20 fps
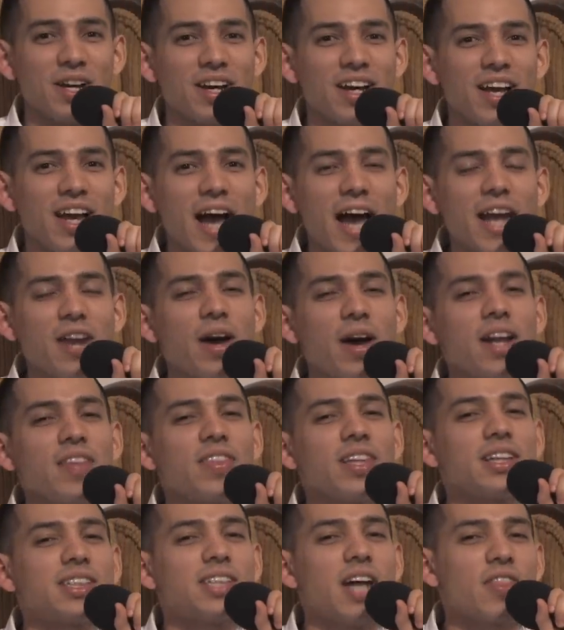no, I know
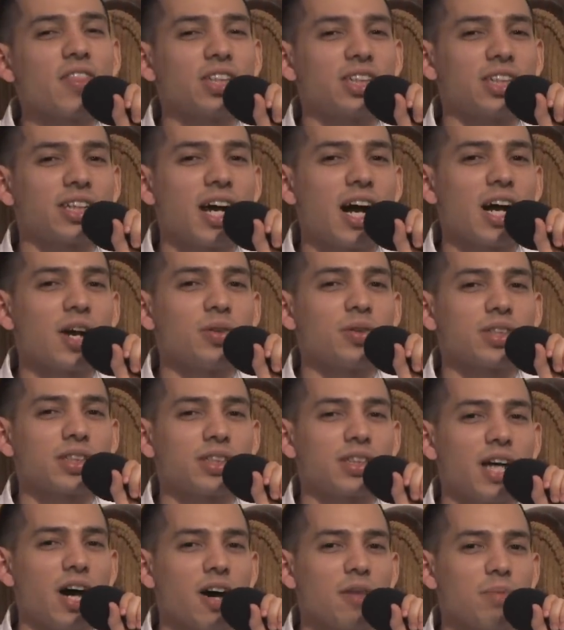anything south of Chicago is the
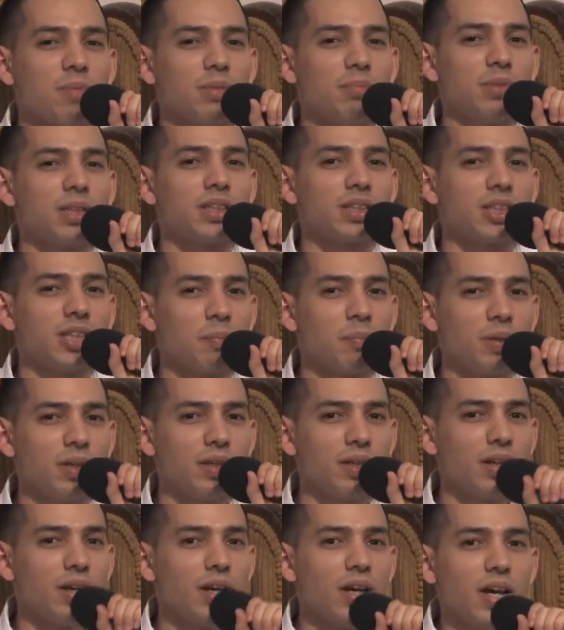South, but
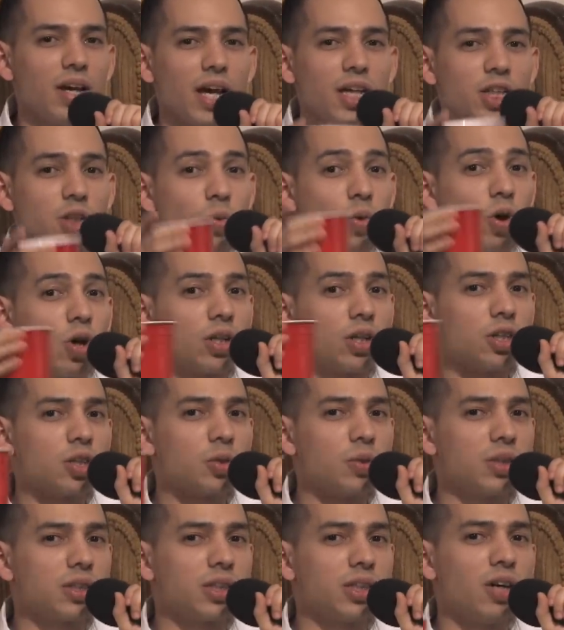Mississippi is a world
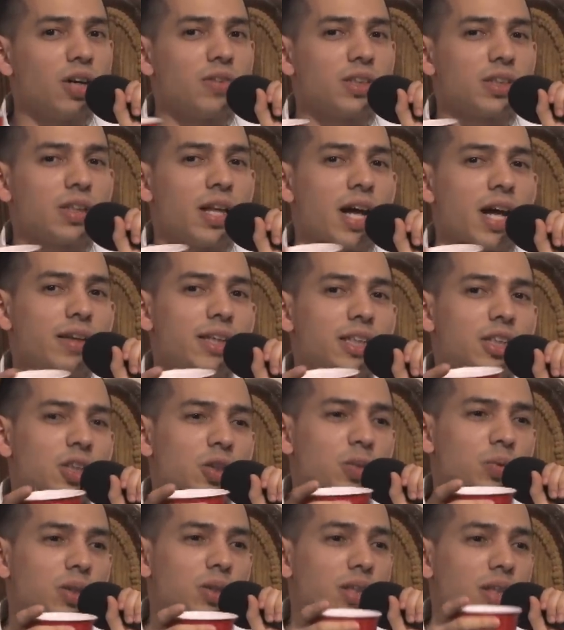unto itself. There's a lot of
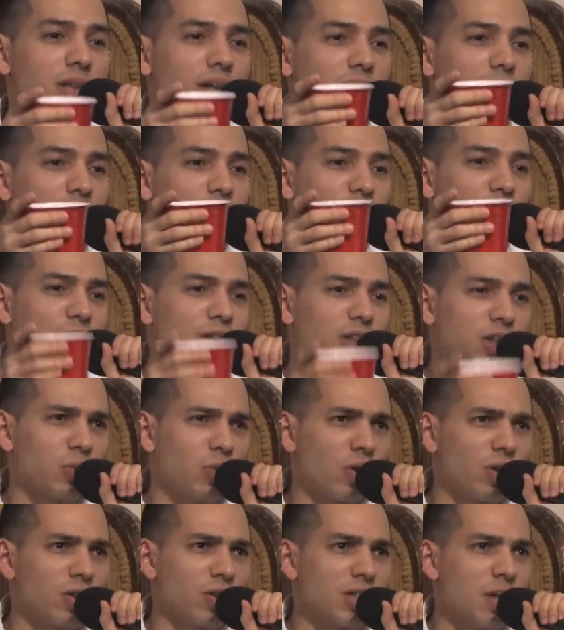issues with the fish
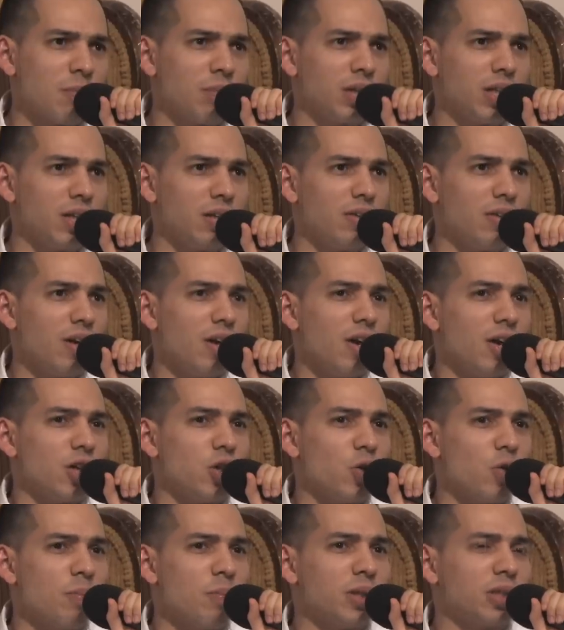workers, I believe,
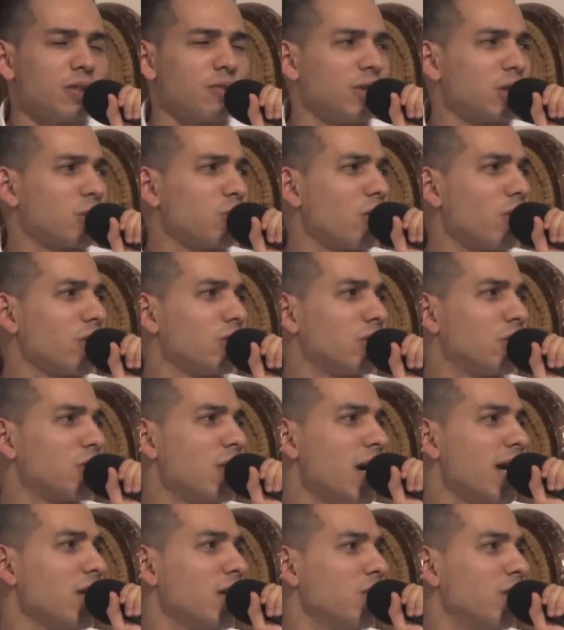the women's fish workers that
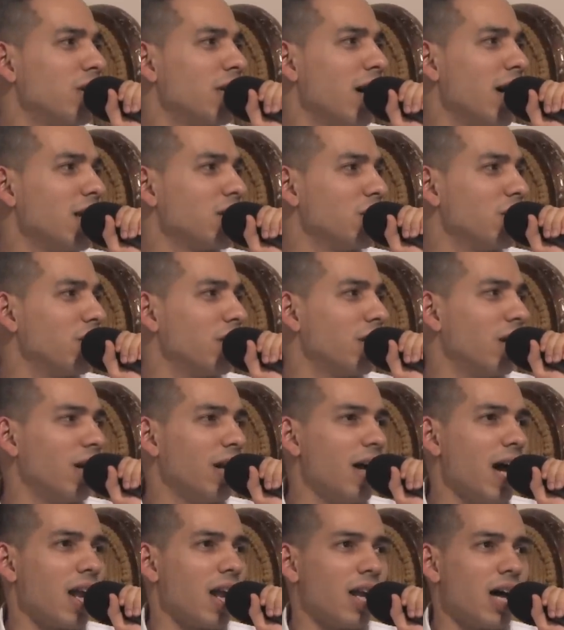try to unionize over there,
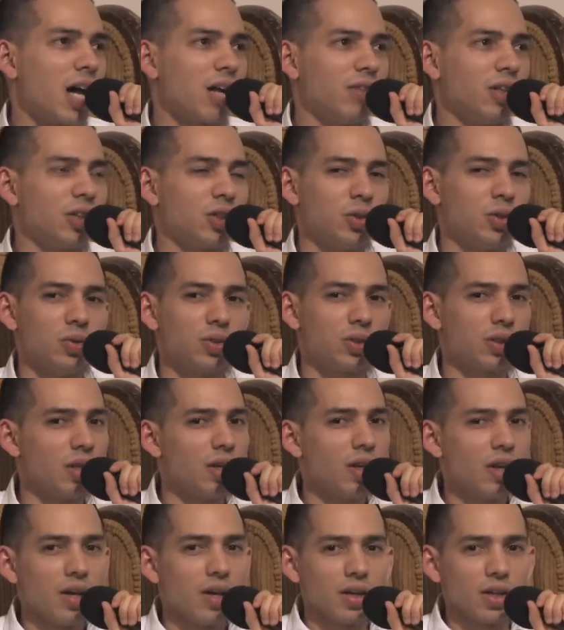and they had a lot of issues.
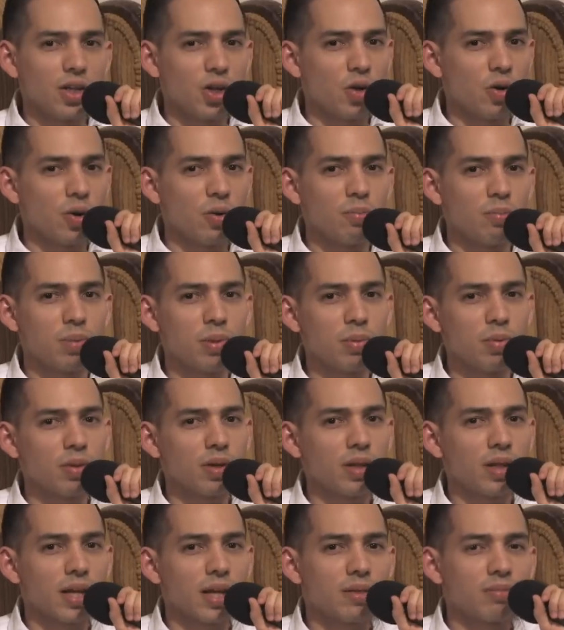You know, people
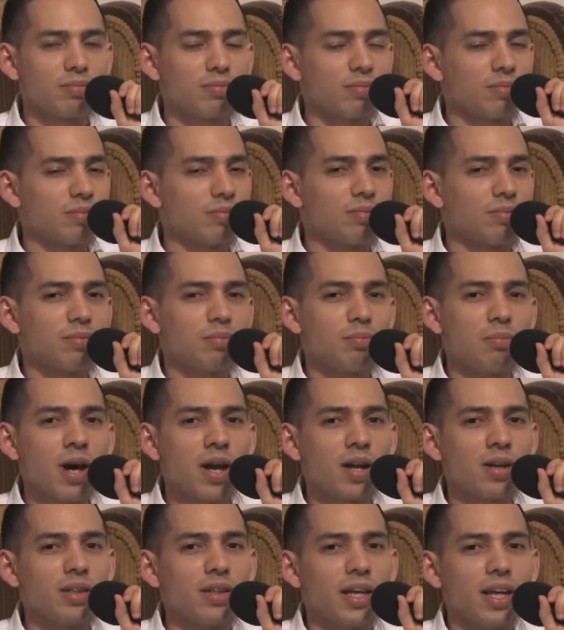with like
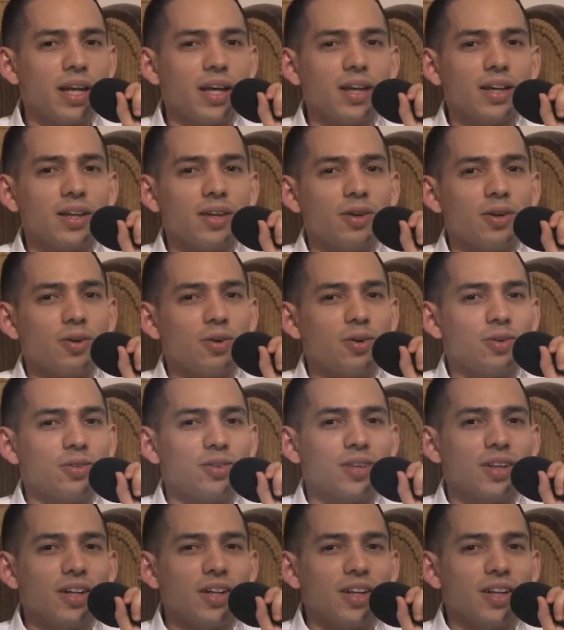modern day, you know,